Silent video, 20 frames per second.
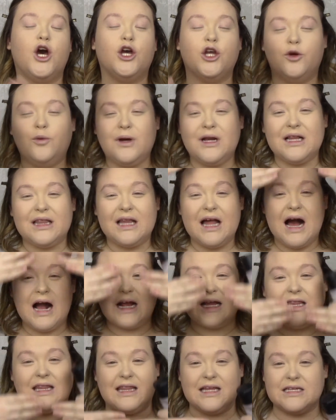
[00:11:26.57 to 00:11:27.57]
You want to
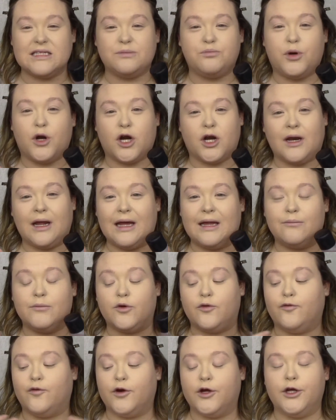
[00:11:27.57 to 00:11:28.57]
lock this part in
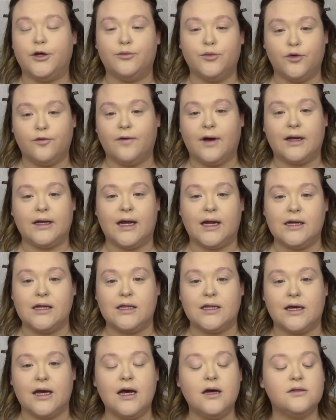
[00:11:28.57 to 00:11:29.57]
before you move on to
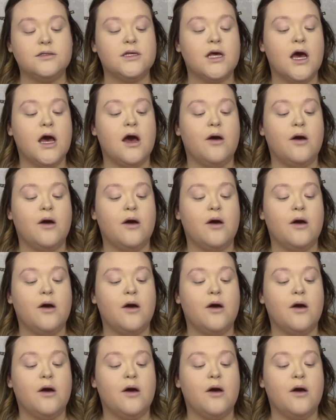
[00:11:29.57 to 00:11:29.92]
anything else